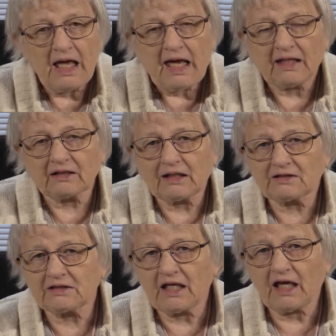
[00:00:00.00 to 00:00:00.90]
and
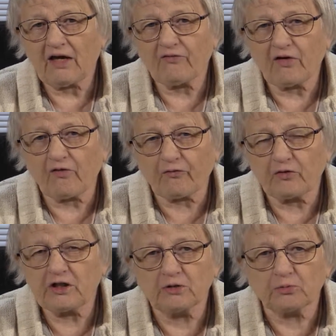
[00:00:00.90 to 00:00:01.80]
doesn't have a
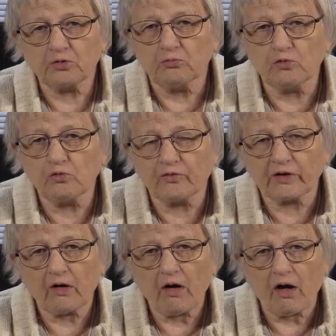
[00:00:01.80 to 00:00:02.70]
freedom to move at
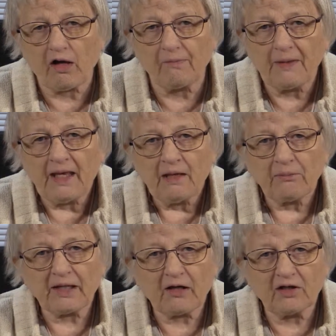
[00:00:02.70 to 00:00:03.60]
all
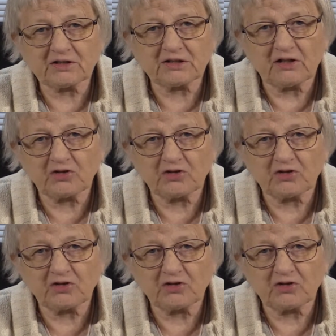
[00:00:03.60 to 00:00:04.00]
because they're